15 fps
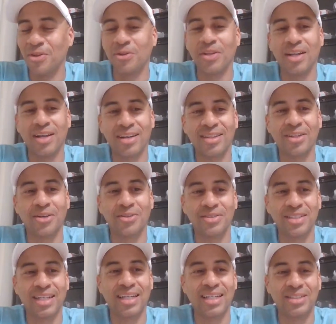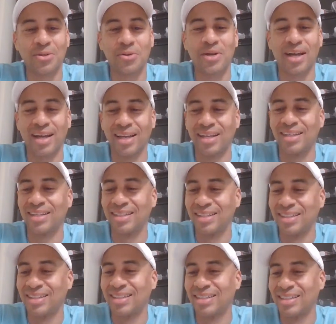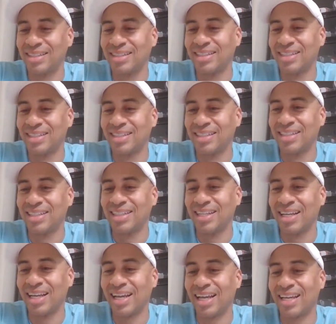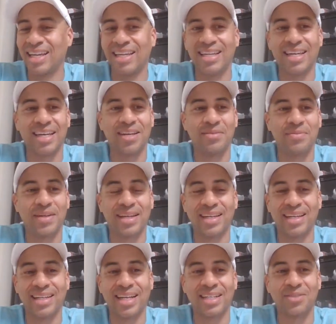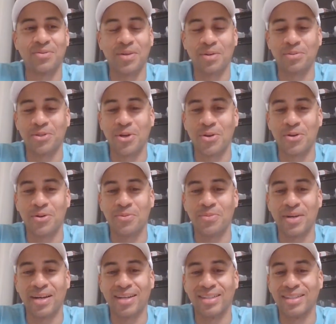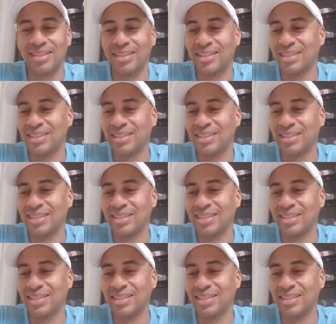You love the 13s, okay. Heck yeah, man. That's what I'm talking about.